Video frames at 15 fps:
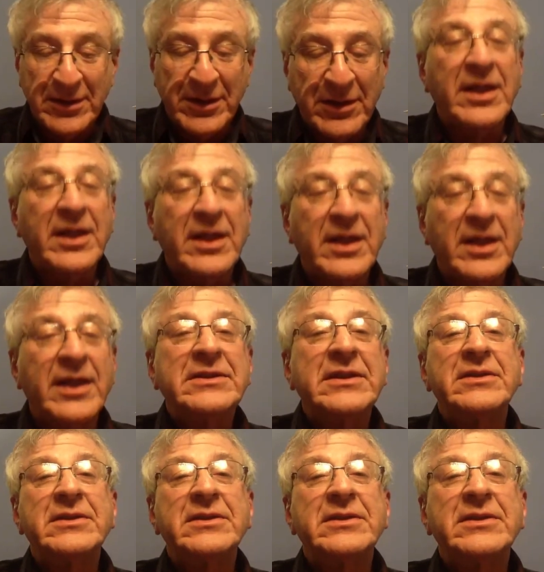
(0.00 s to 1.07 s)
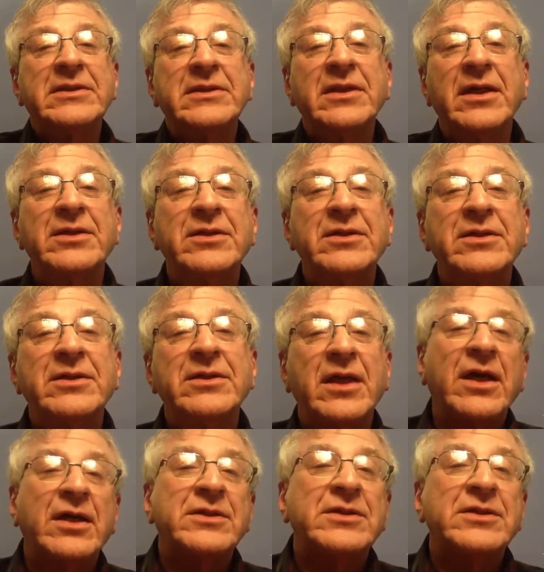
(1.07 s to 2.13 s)
license,
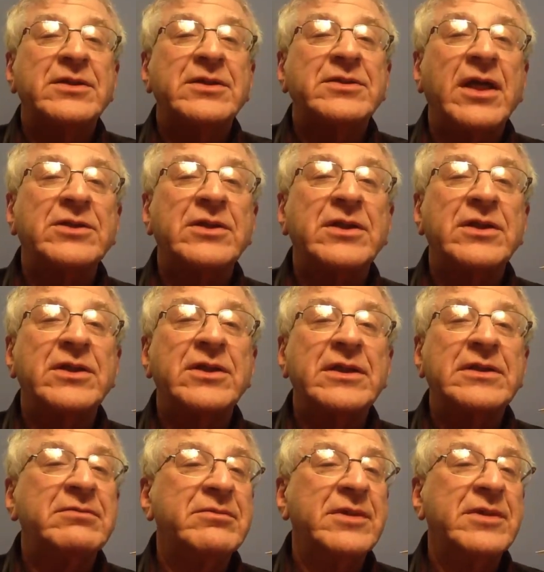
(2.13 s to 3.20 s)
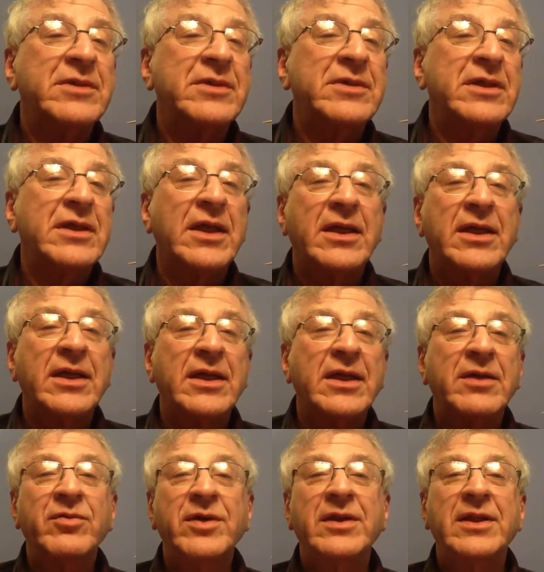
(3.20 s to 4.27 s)
you schedule it
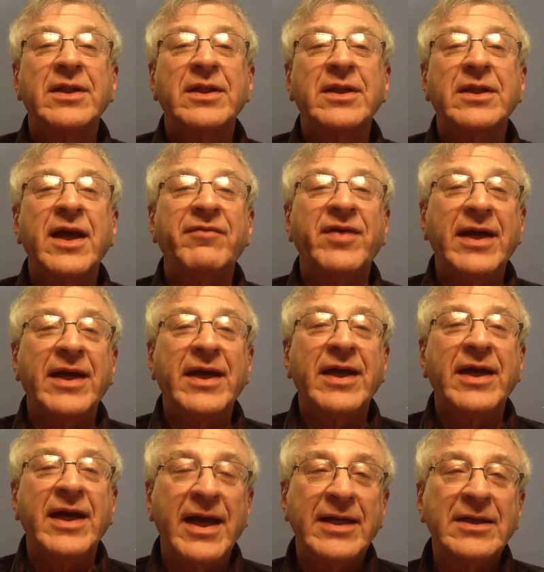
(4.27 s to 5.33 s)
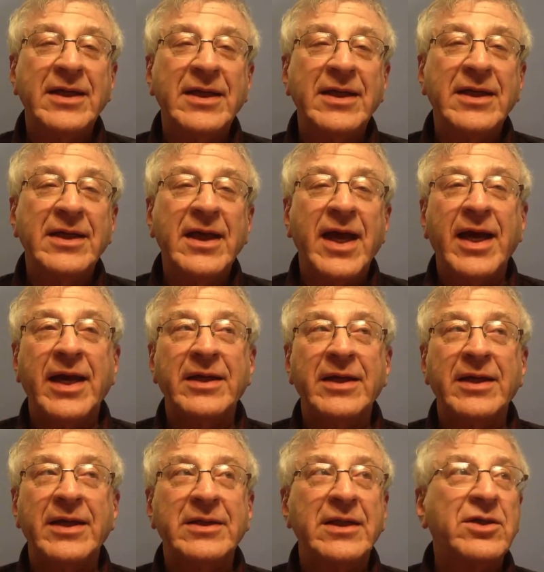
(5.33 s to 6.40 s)
with the FAA,
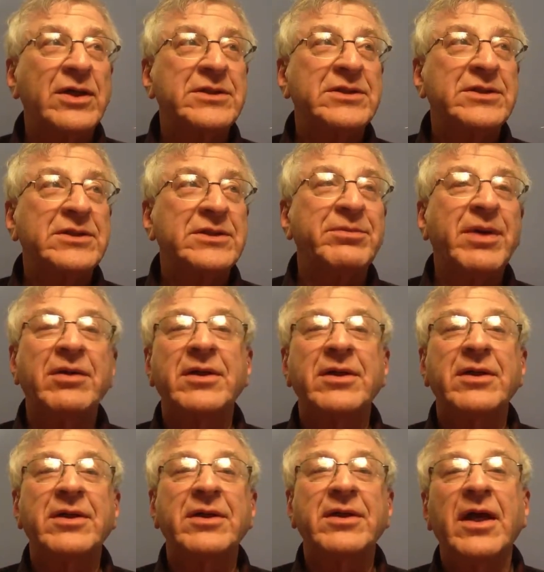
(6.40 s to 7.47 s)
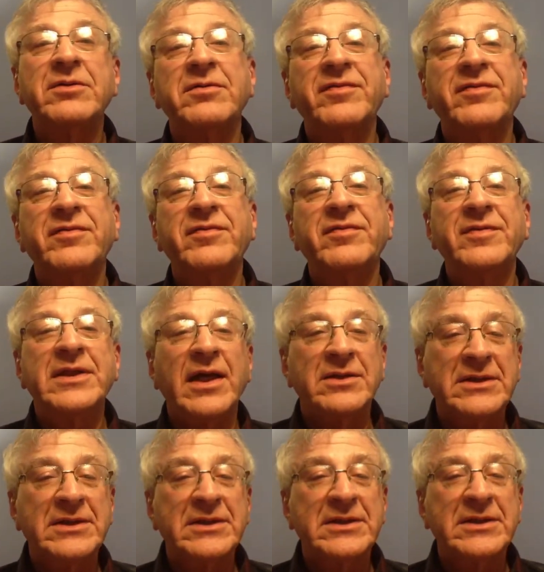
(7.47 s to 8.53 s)
and it costs about
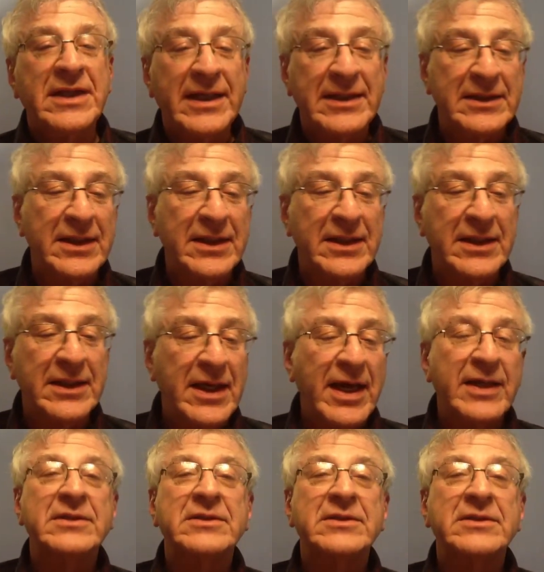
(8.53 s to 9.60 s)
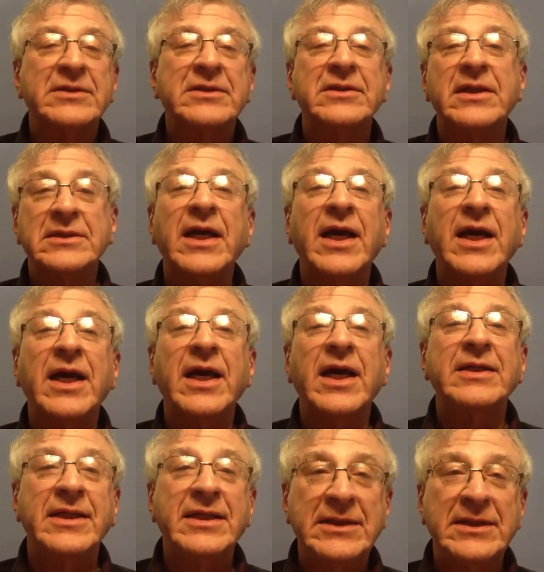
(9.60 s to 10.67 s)
$150 to take it. And it's not
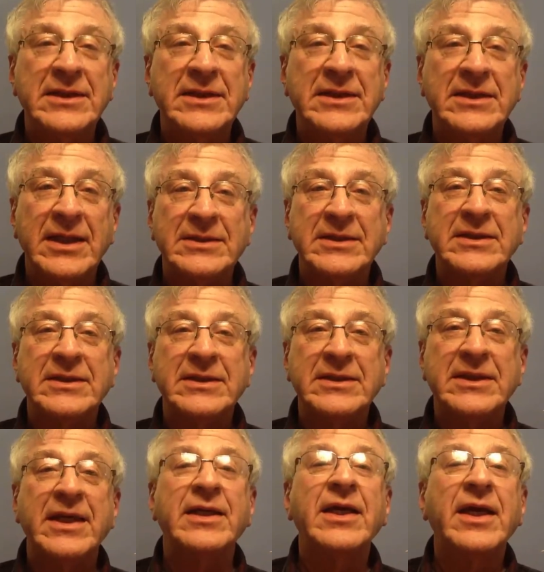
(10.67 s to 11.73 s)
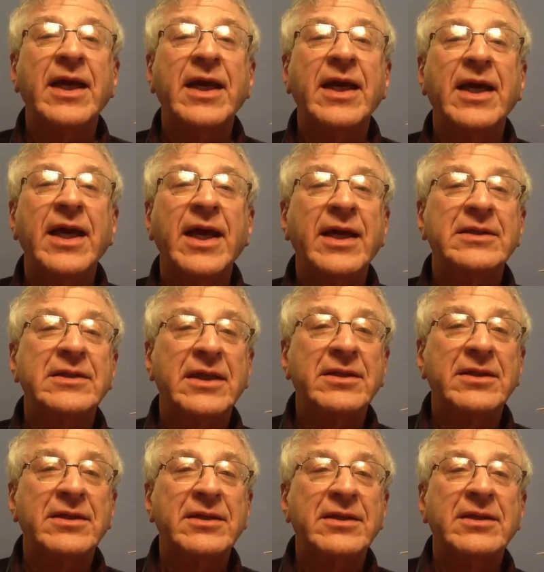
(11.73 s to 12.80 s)
an easy test to take. And
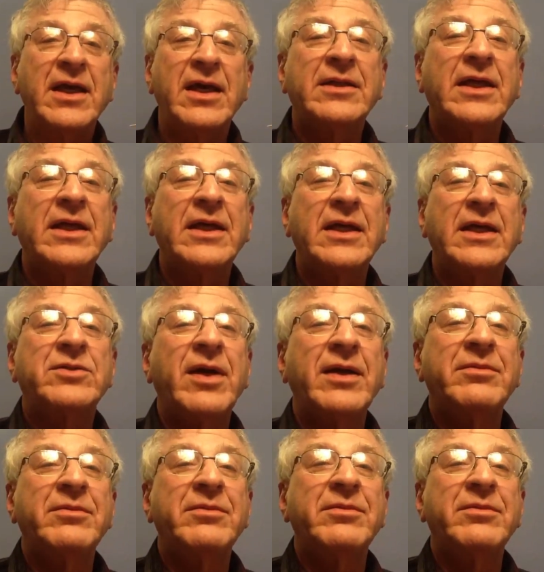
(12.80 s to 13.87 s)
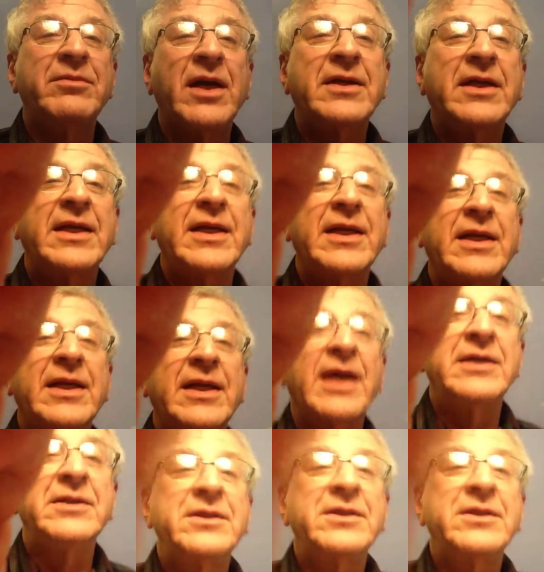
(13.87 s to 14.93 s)
that's why I'm getting on